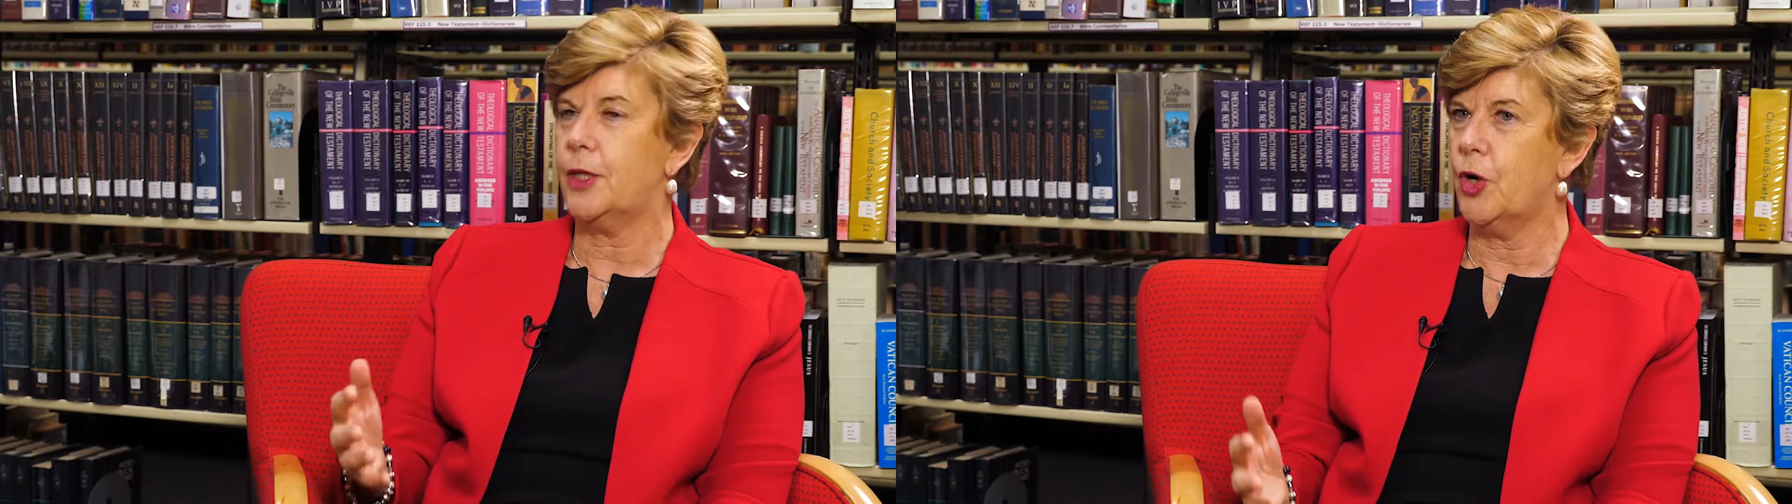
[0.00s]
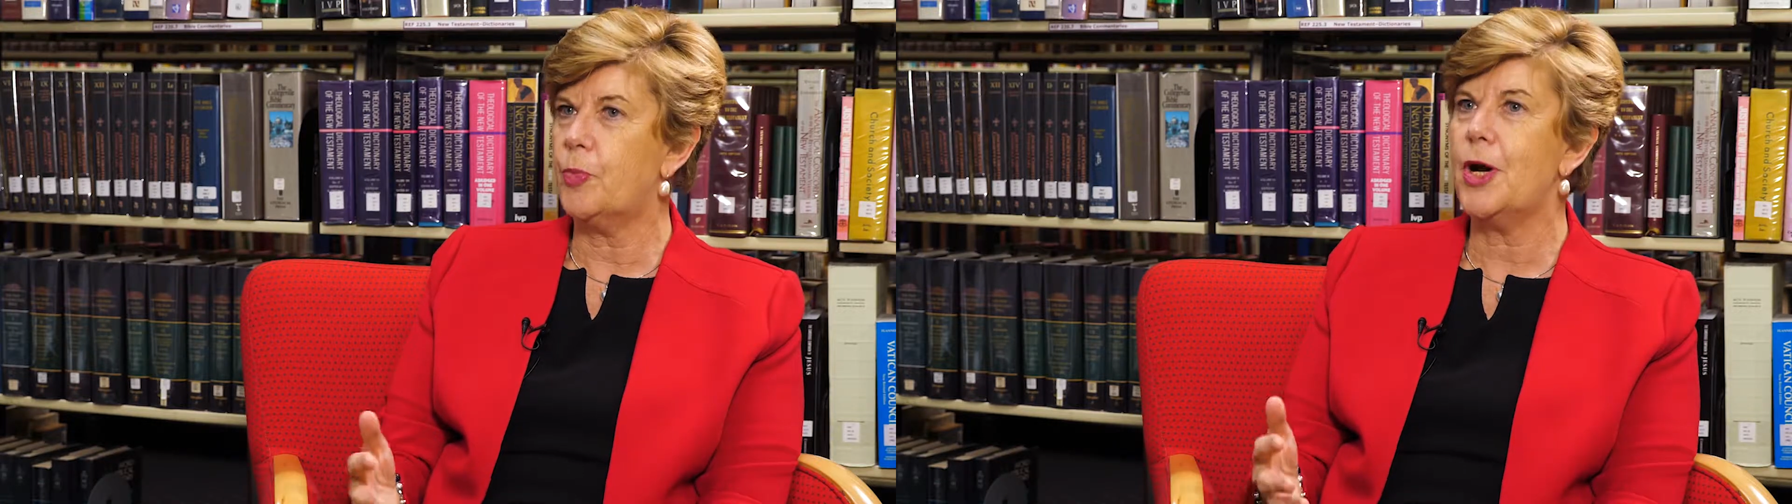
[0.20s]

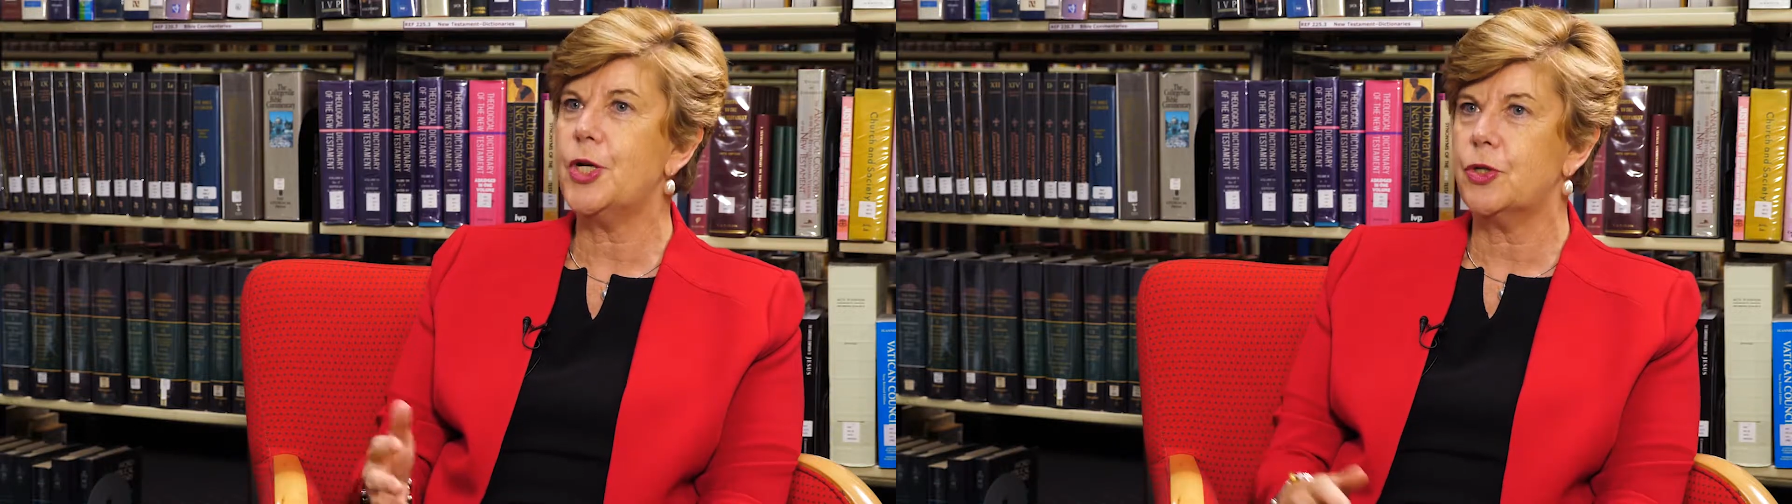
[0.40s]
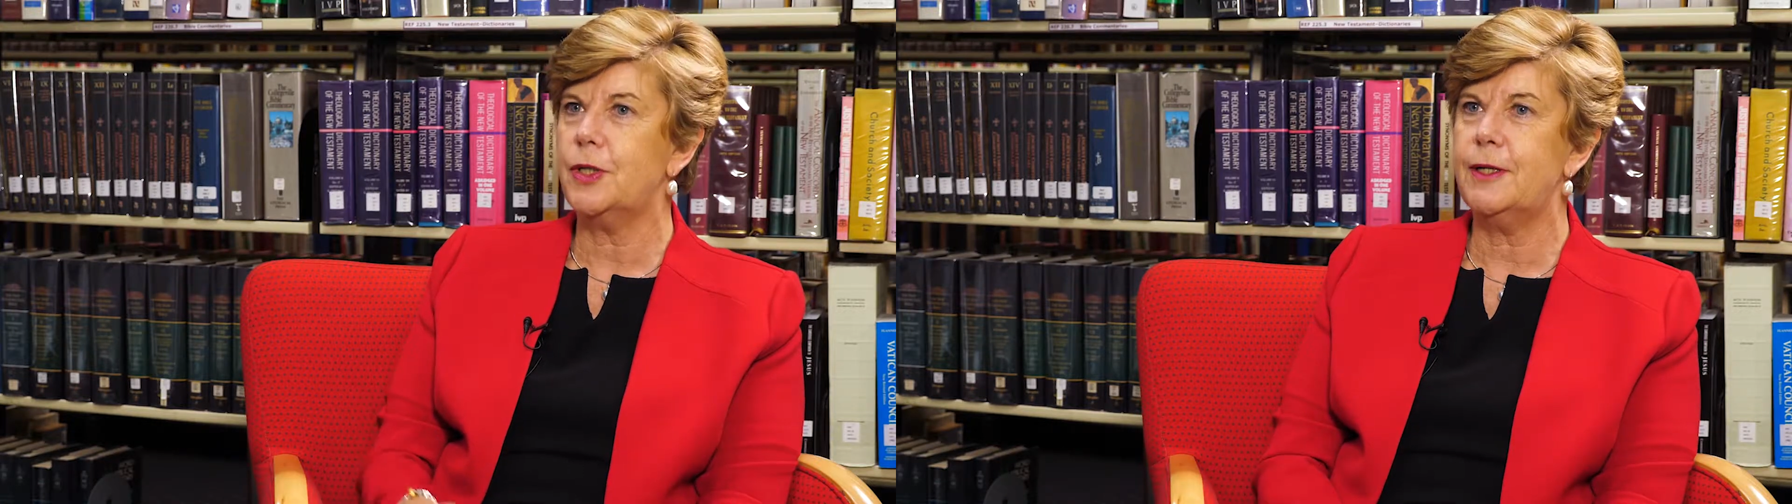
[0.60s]
the
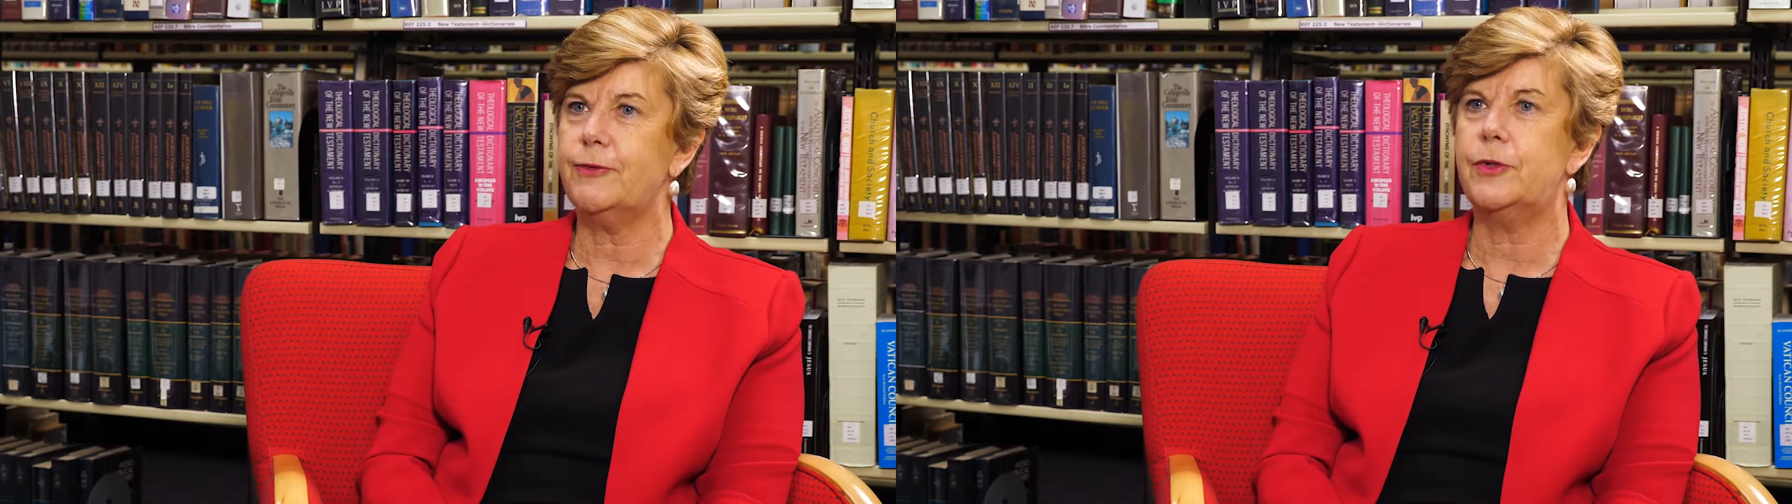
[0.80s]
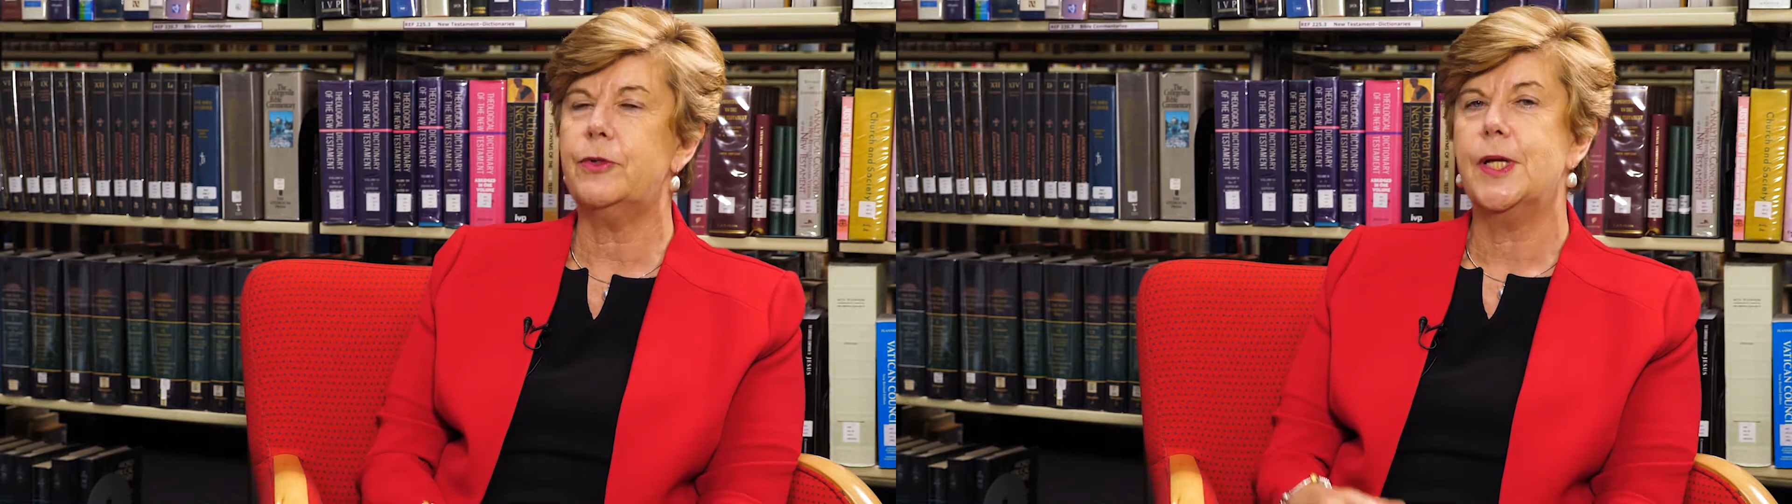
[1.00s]
operational
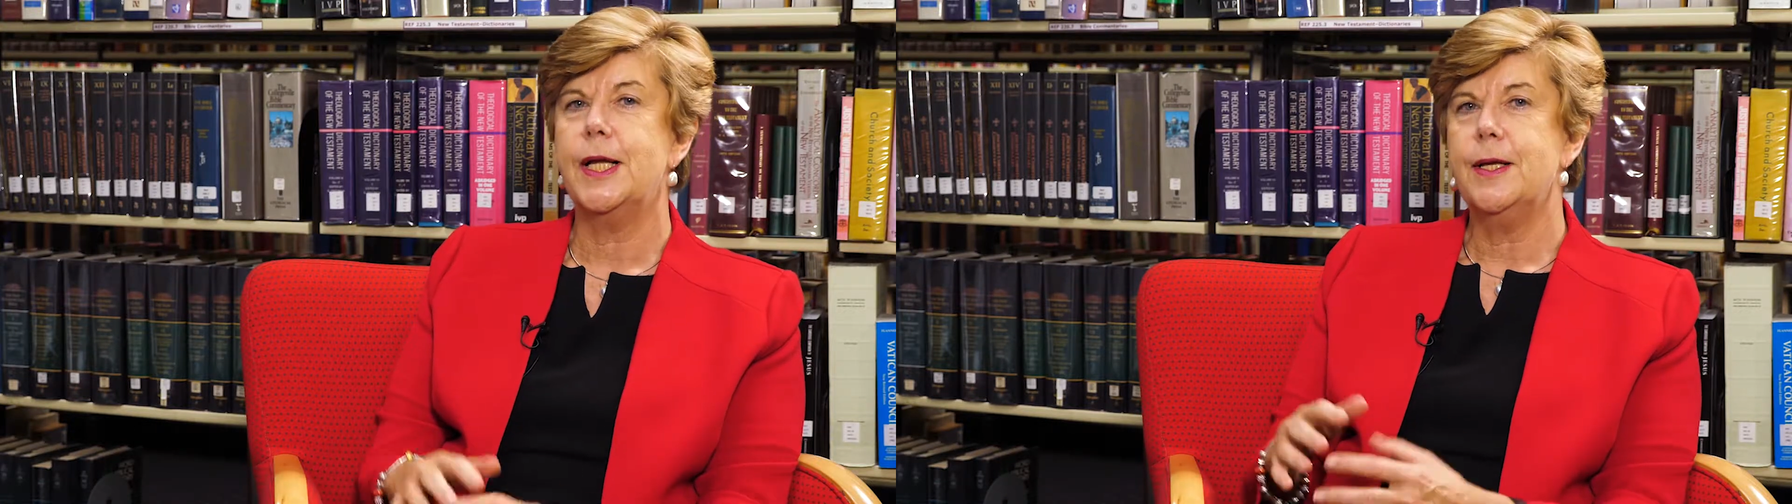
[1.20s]
level,